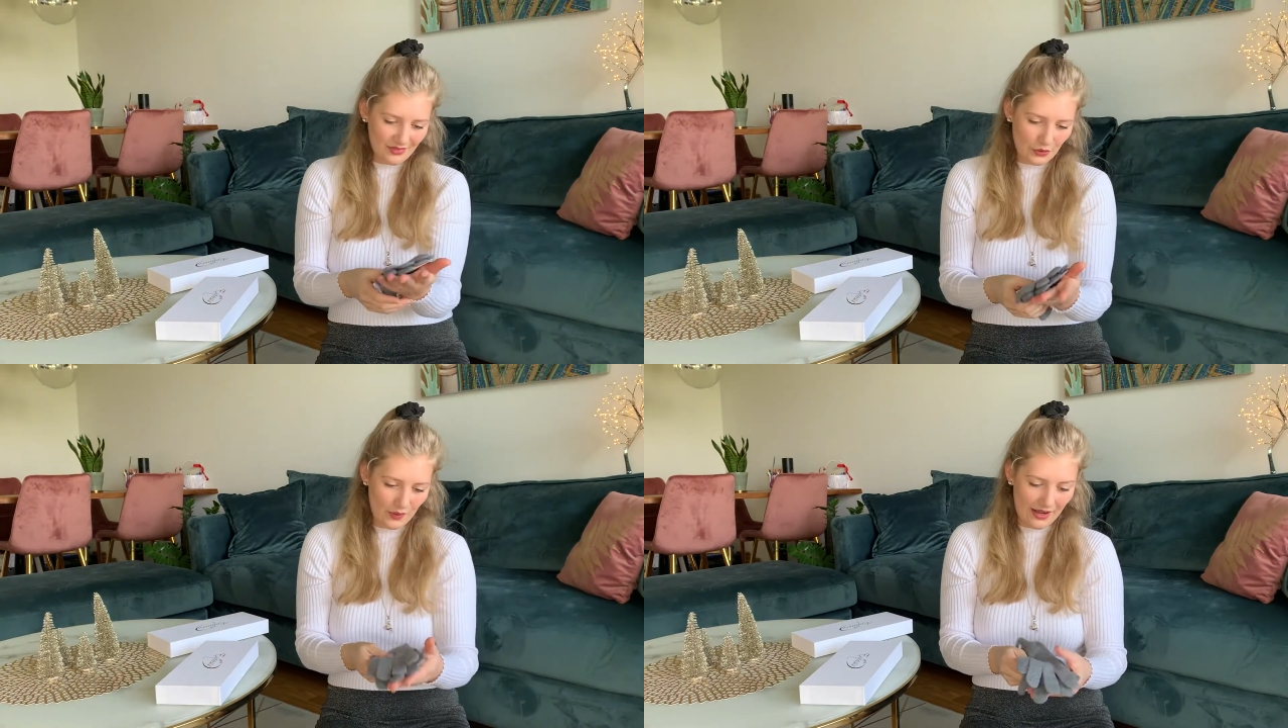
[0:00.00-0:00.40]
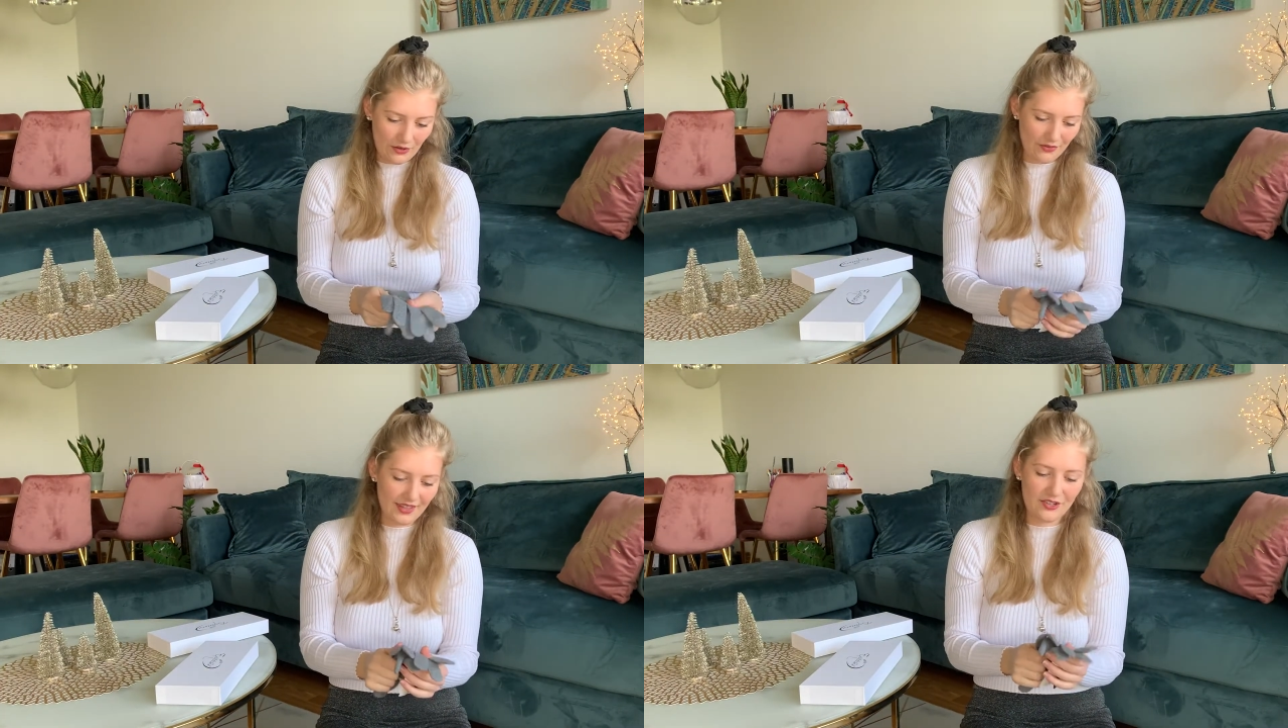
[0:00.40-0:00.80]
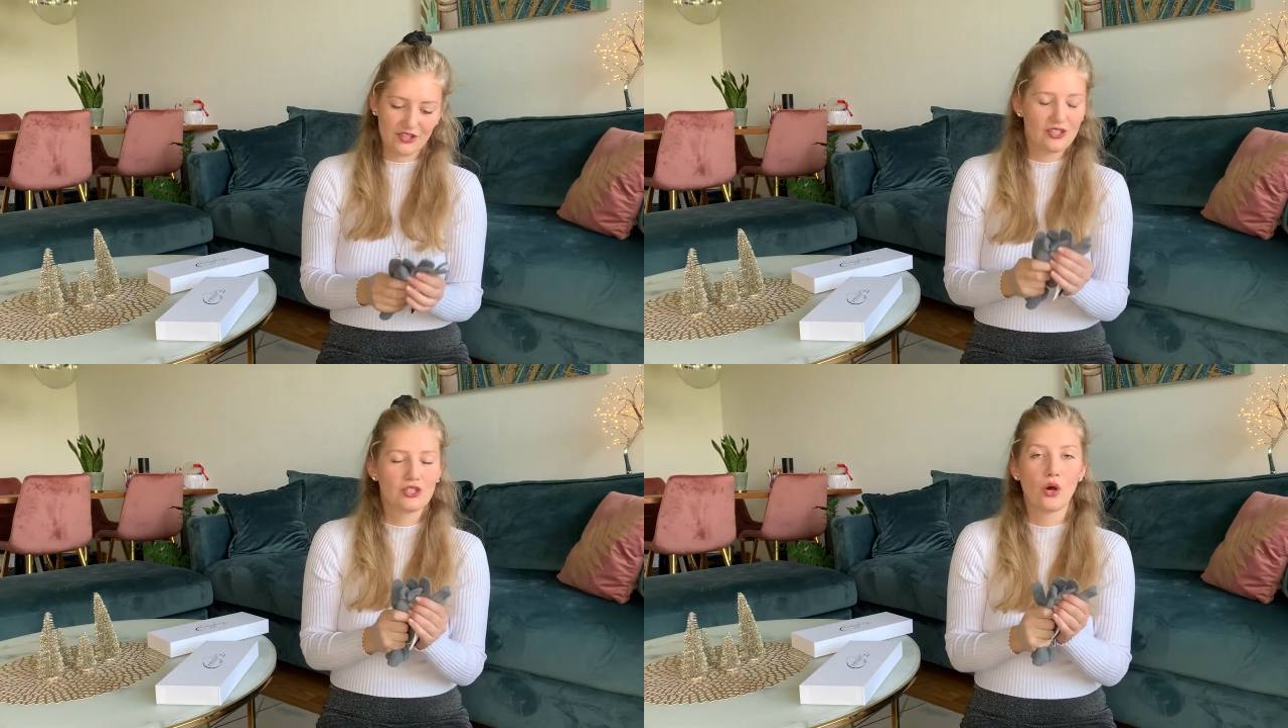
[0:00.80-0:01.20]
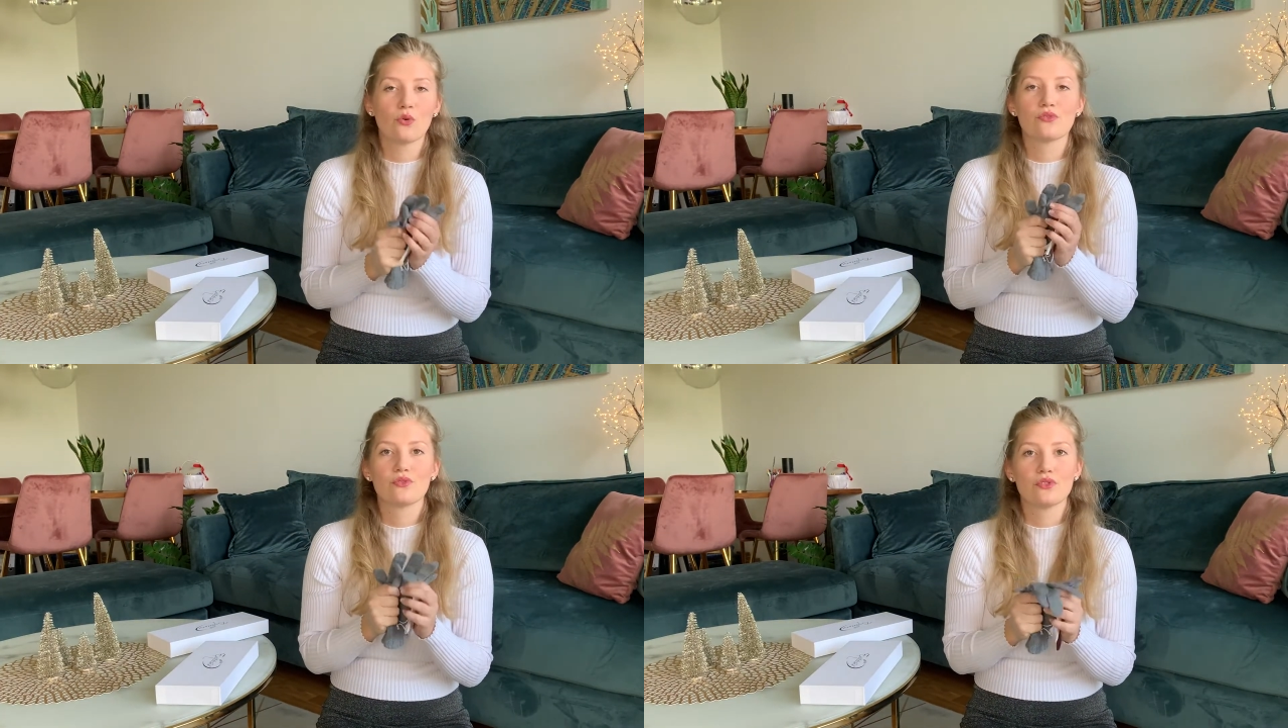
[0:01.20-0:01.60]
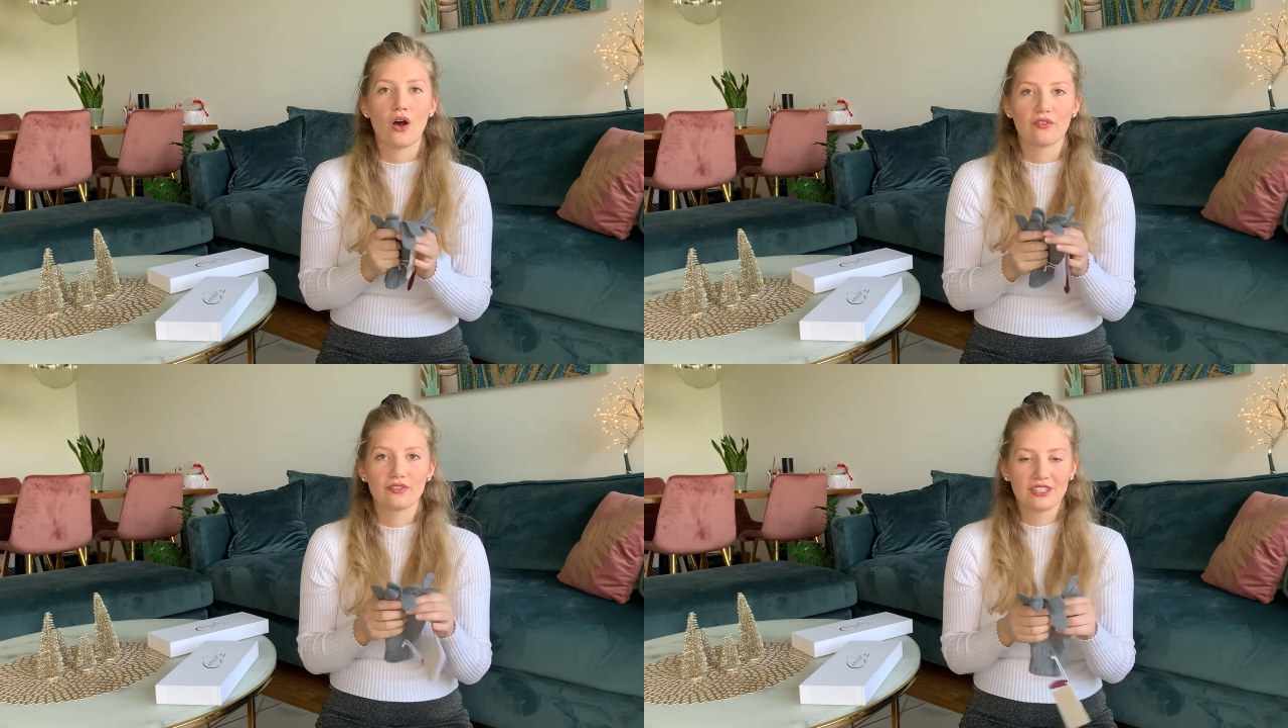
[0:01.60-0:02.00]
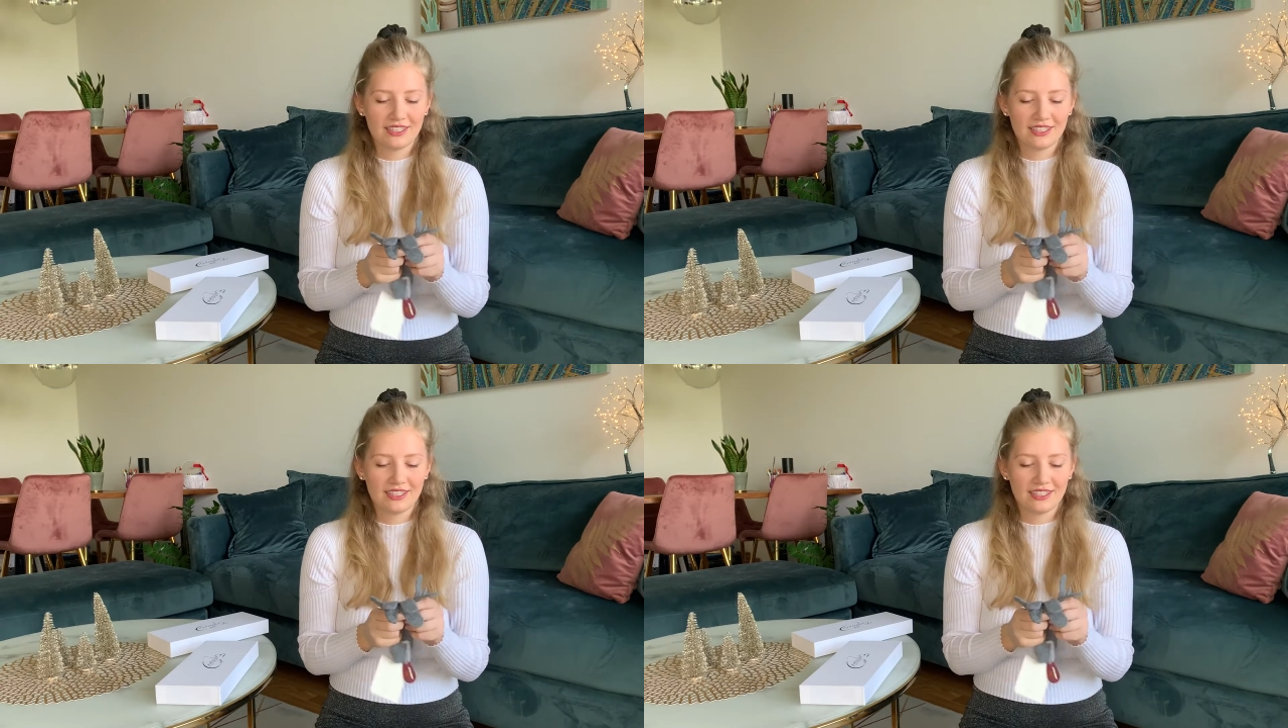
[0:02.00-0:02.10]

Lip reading: Wow, they're so soft.